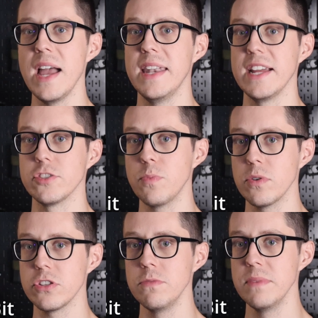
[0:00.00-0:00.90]
and a
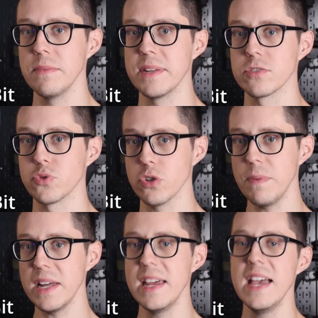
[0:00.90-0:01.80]
2.2mm drill
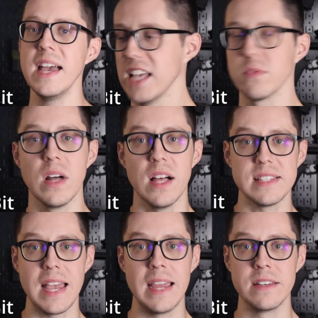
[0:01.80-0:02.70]
bit, as well
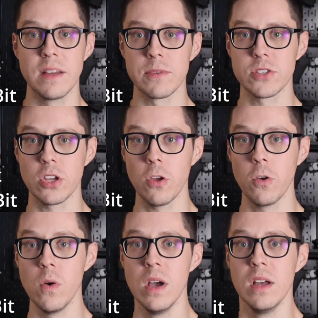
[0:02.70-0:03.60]
as a number
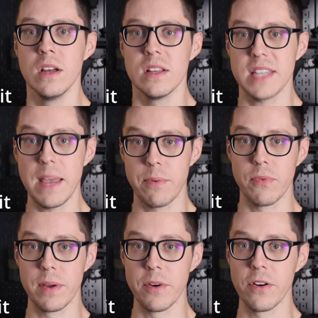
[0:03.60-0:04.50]
2 taper
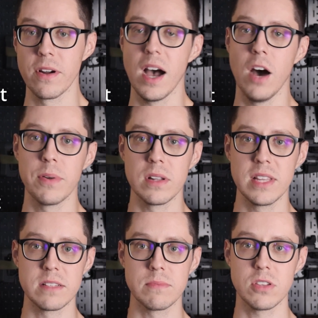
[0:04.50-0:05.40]
reamer. I'll put a
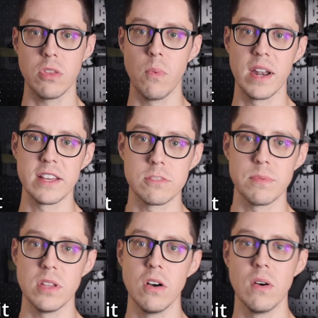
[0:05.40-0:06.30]
link to the one
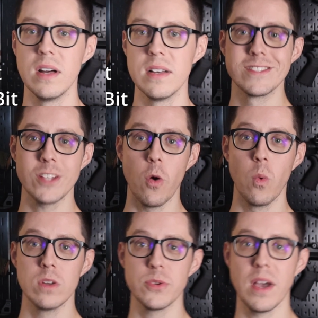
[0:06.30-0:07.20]
below. So
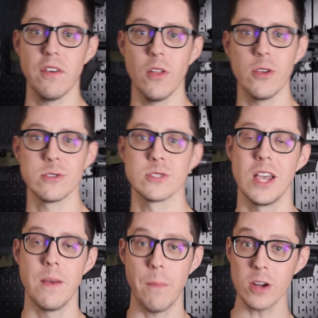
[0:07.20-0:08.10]
once you have all those
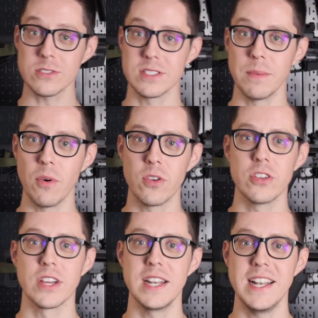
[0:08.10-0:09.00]
parts assembled,
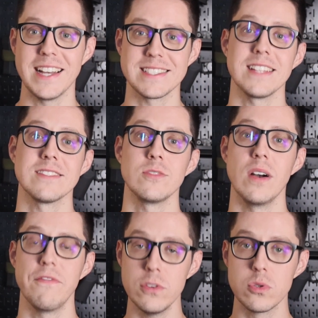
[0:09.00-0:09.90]
you're going to need access to
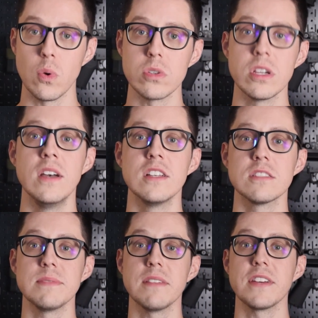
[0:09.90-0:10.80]
a few tools,
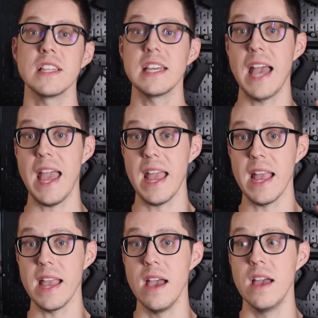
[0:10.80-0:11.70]
specifically
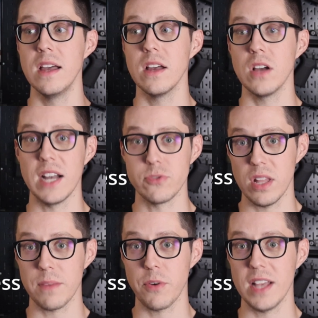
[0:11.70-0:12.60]
a
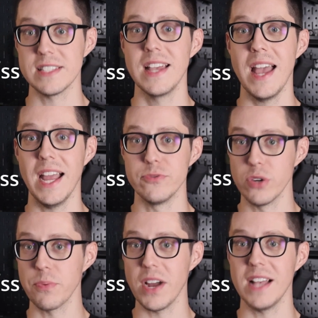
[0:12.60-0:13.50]
hydraulic press, a
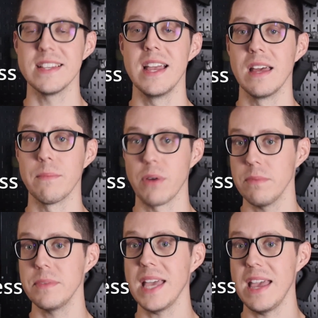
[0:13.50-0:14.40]
drill press, and
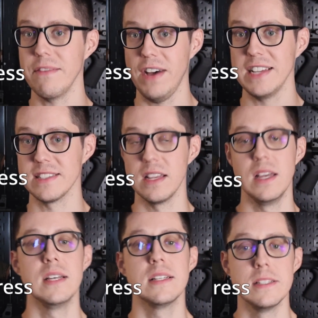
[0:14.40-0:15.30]
probably a vise.
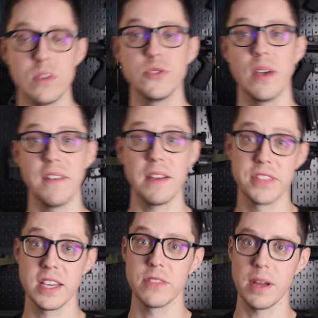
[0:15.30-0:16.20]
Once you have
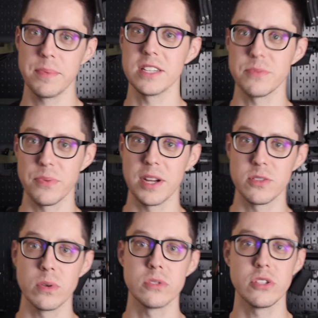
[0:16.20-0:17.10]
everything in the right place with the right
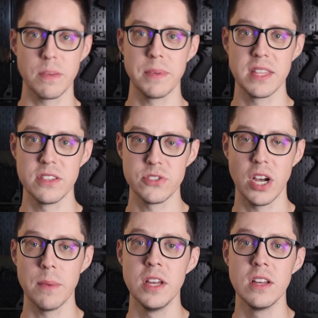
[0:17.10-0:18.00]
tools, you can begin this
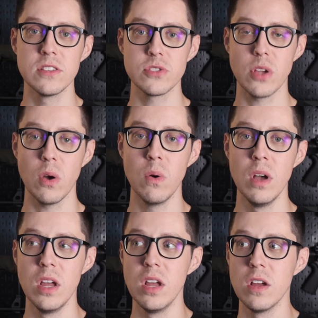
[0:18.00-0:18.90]
job. So
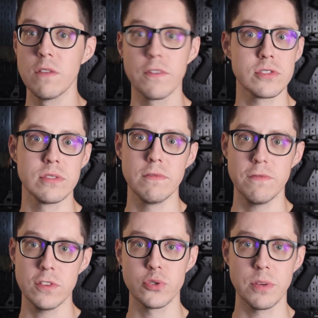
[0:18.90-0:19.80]
first,
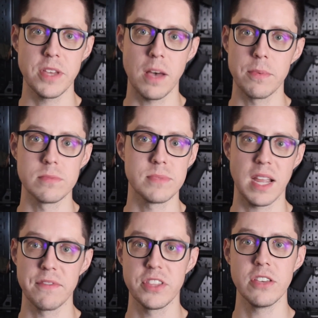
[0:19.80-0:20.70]
field strip the upper,
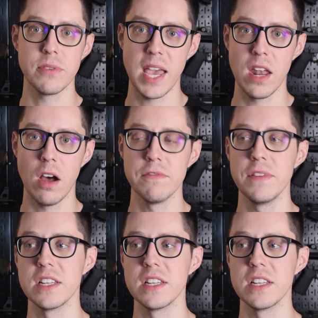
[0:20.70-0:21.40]
take everything you can off of